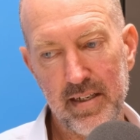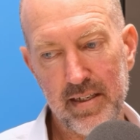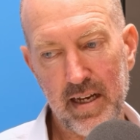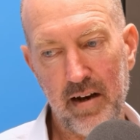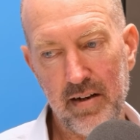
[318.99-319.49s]

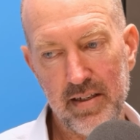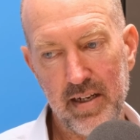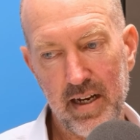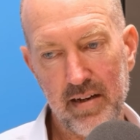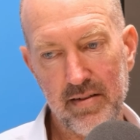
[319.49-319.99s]
Saudi's
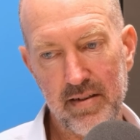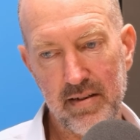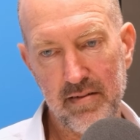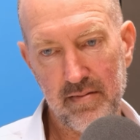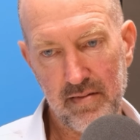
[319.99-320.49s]

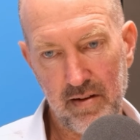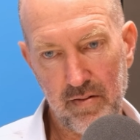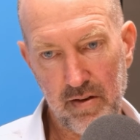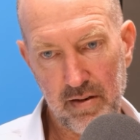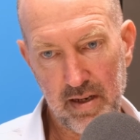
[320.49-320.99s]
announced, you
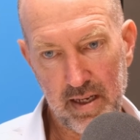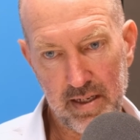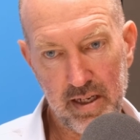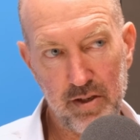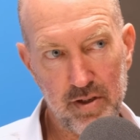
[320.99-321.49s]
know,
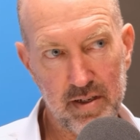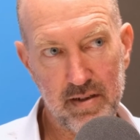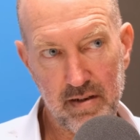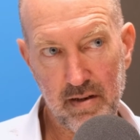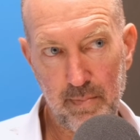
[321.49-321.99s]
intentions
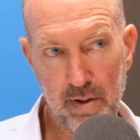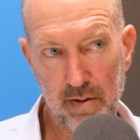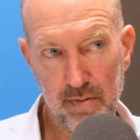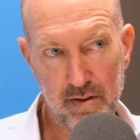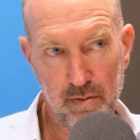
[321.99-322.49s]
to
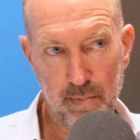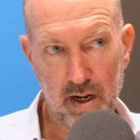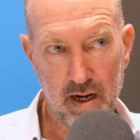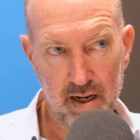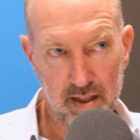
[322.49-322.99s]
compete with
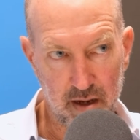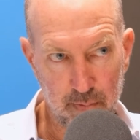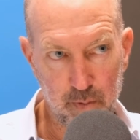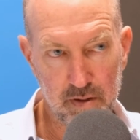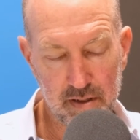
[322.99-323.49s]
Dubai in the
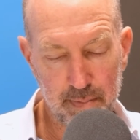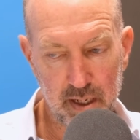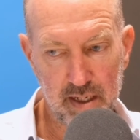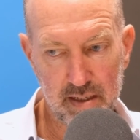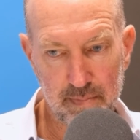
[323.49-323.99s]
airport
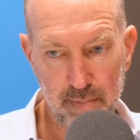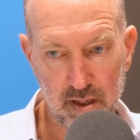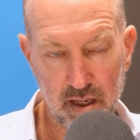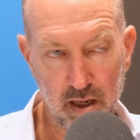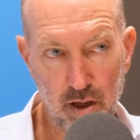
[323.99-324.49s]
space,
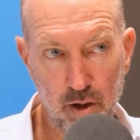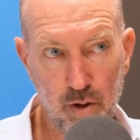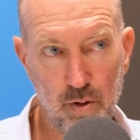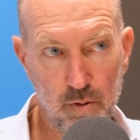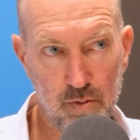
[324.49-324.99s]
building
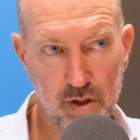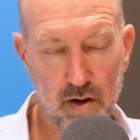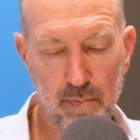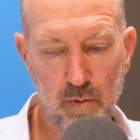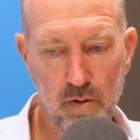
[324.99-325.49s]
huge
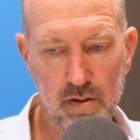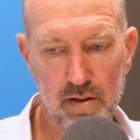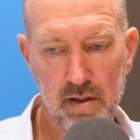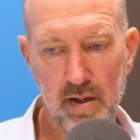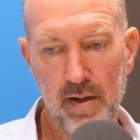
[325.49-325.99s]

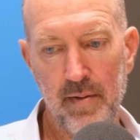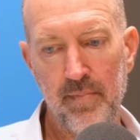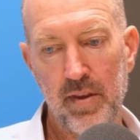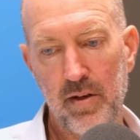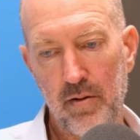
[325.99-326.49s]
airports.
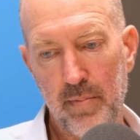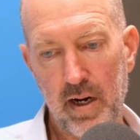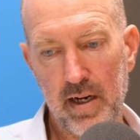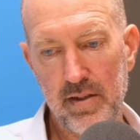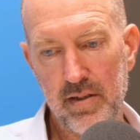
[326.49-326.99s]

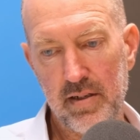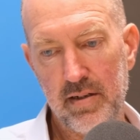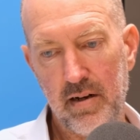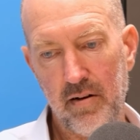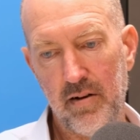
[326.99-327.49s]
Dubai
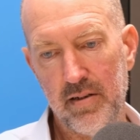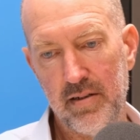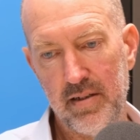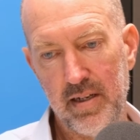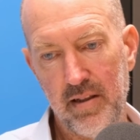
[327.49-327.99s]
just launched,
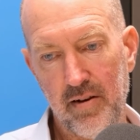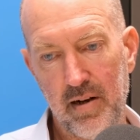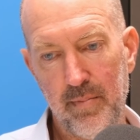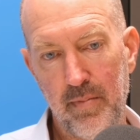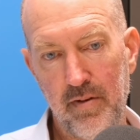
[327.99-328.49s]
said they're
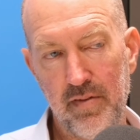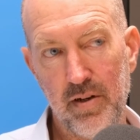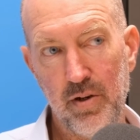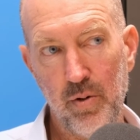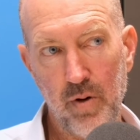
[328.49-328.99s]
going to move to
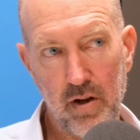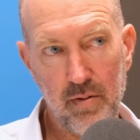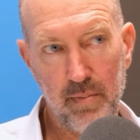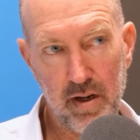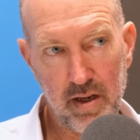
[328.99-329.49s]

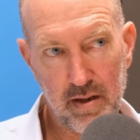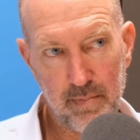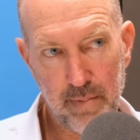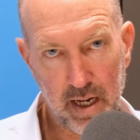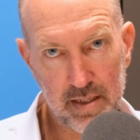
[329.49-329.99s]
200
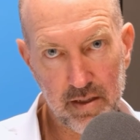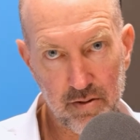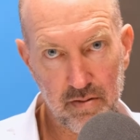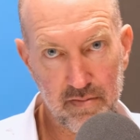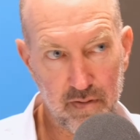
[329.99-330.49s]
million
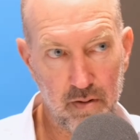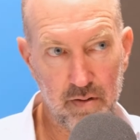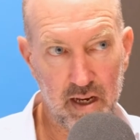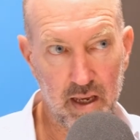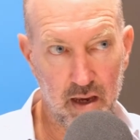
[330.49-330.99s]
passengers
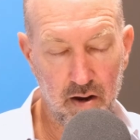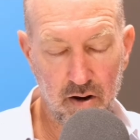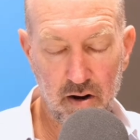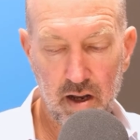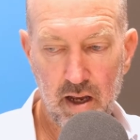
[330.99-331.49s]
flow in a
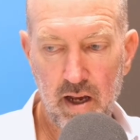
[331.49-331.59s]
year.